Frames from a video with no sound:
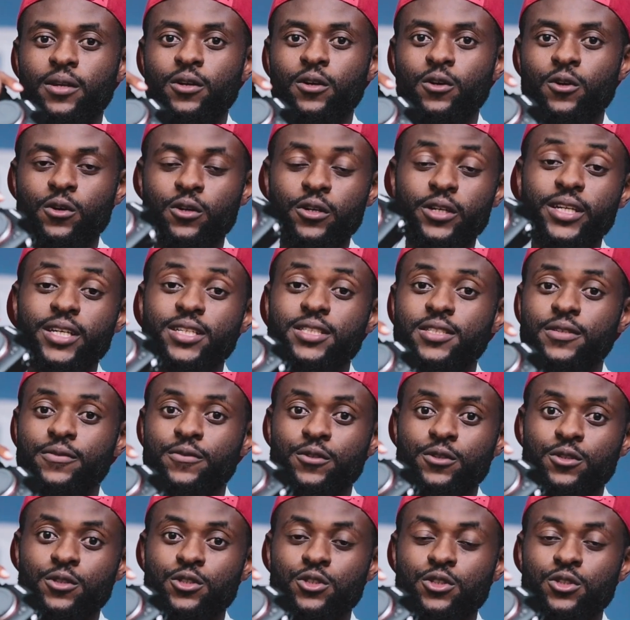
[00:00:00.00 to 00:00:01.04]
or gets a
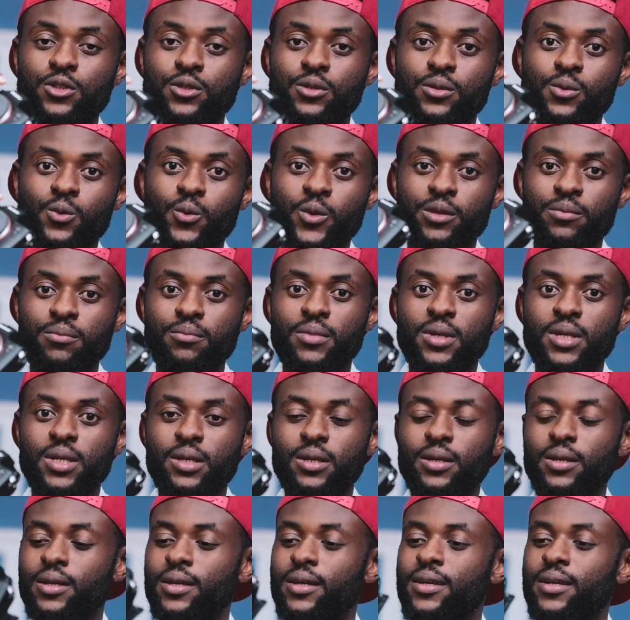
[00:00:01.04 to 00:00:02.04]
photo shoot with me.